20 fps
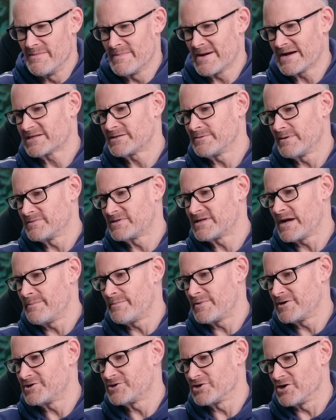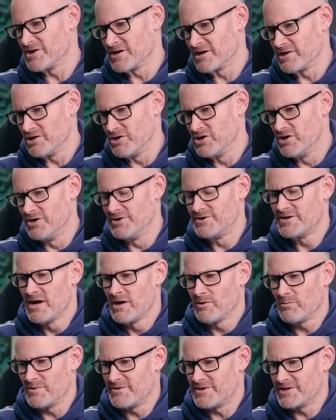the maximum temperature under load
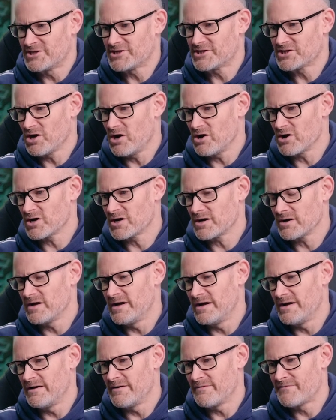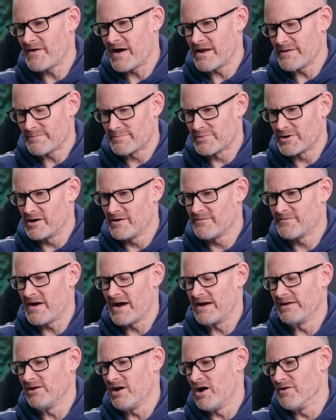with the stock fan
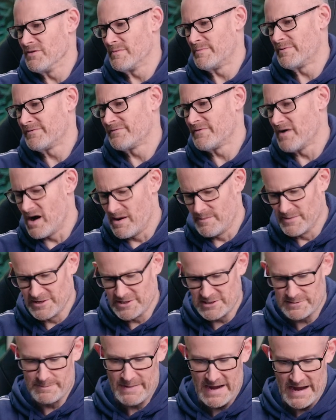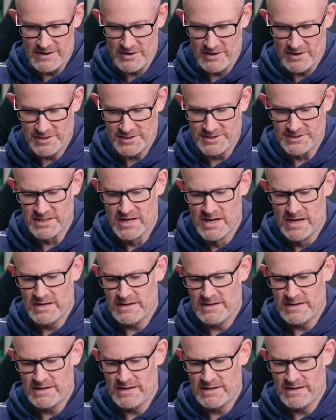profile on the performance BIOS